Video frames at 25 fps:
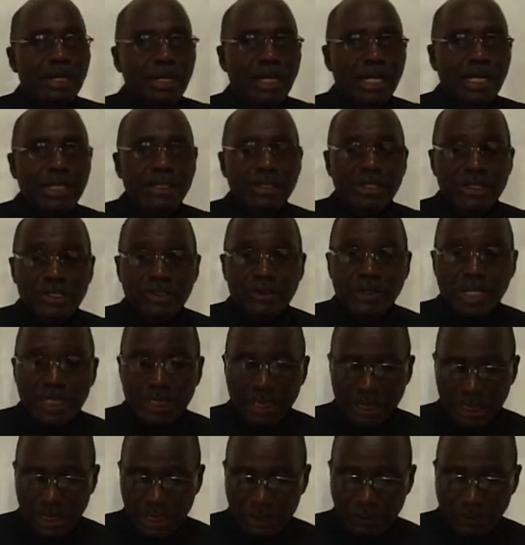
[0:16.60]
and the structure
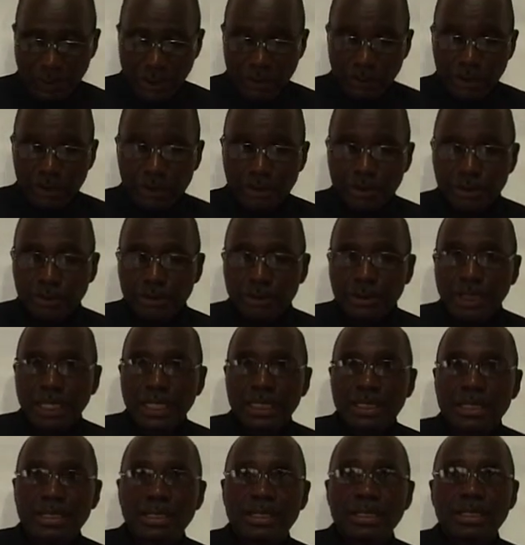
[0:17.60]
that we are going to look
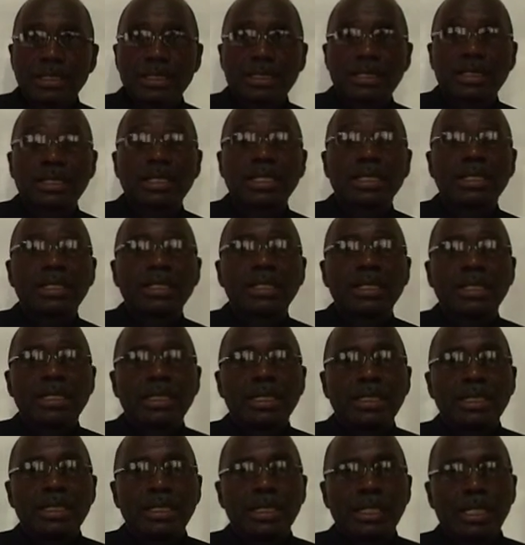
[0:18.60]
at
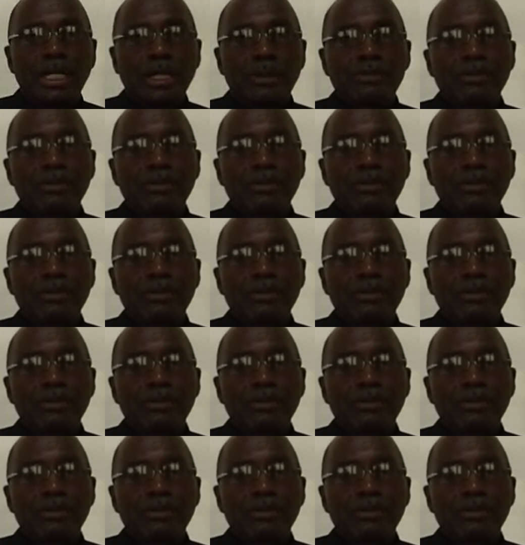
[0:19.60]
are